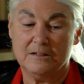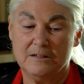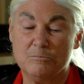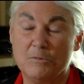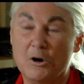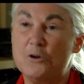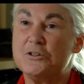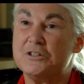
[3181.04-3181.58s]

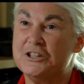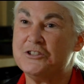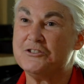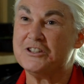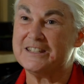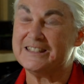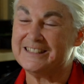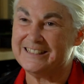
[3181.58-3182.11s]
most
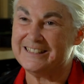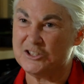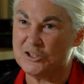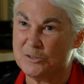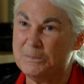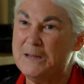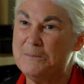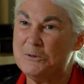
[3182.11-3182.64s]
interested in is the
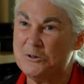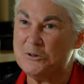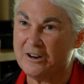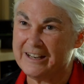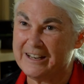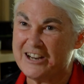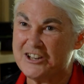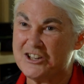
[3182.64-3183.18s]
people who are
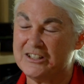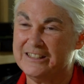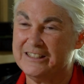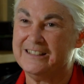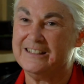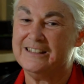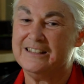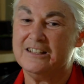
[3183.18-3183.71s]

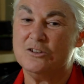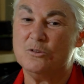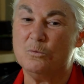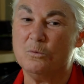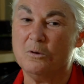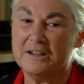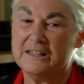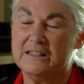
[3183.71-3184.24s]
actually
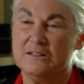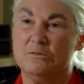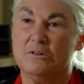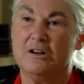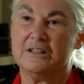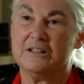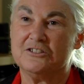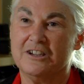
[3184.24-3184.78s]
walking the
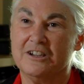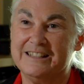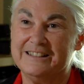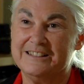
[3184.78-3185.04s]
walk and talking